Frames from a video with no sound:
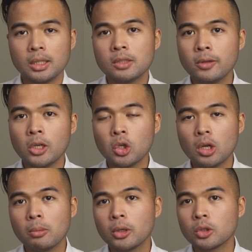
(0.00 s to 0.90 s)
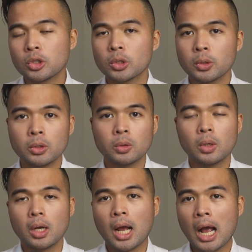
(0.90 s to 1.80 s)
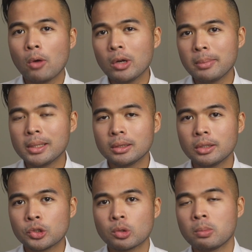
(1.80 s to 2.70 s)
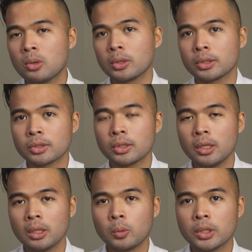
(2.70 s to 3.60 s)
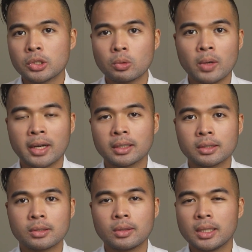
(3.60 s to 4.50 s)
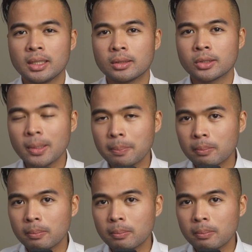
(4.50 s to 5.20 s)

this video, I'm going to show you how I built this report, which ranks the top